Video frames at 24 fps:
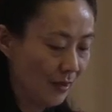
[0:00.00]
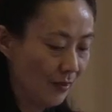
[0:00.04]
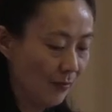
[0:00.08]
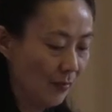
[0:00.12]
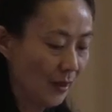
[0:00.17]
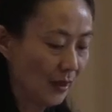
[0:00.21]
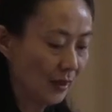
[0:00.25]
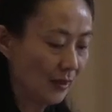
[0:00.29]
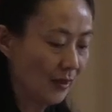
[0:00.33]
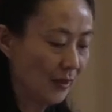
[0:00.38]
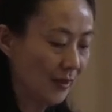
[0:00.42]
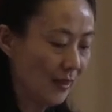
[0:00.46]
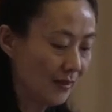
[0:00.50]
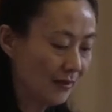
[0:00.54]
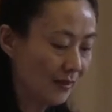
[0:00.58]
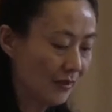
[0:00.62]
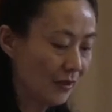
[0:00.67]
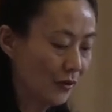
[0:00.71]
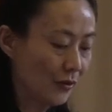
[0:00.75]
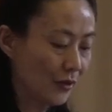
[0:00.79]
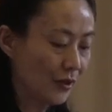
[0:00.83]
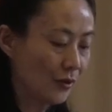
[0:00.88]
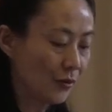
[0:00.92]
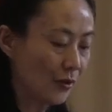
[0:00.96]
But
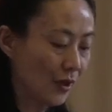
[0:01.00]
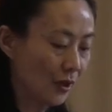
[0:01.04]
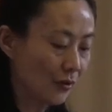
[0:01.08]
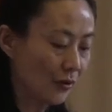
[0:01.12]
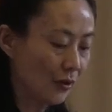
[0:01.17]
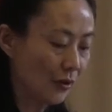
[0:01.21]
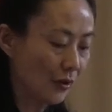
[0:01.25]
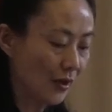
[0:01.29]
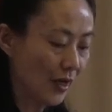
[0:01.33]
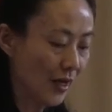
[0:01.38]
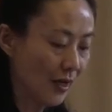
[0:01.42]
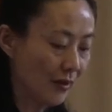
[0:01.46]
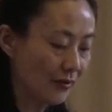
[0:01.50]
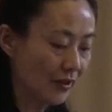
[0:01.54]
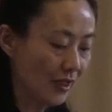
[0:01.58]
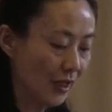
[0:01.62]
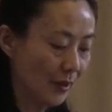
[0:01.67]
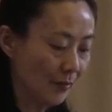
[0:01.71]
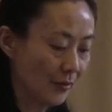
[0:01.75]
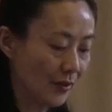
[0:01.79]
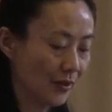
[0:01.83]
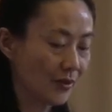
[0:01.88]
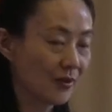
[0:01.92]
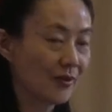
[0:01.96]
classical structural
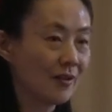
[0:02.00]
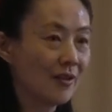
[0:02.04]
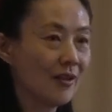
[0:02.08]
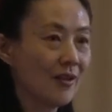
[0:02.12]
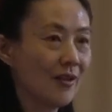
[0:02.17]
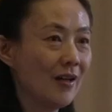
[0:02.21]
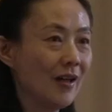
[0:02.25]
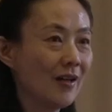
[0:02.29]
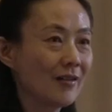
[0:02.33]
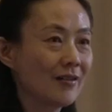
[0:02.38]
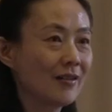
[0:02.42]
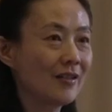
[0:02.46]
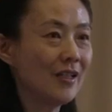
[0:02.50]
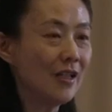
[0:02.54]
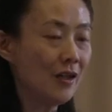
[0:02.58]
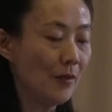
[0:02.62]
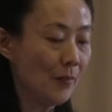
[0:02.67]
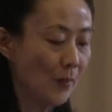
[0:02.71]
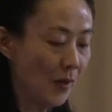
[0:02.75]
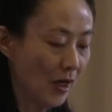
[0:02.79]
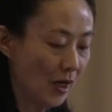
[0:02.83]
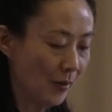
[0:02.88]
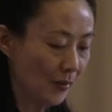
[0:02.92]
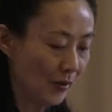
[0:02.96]
concepts are
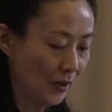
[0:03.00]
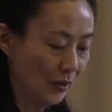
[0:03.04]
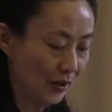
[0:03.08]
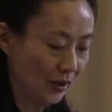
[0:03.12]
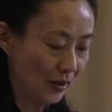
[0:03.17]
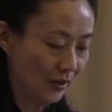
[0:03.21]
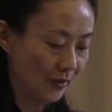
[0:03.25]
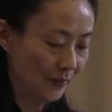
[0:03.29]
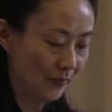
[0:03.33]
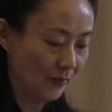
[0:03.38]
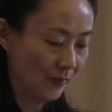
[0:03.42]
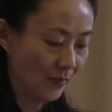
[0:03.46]
still popular,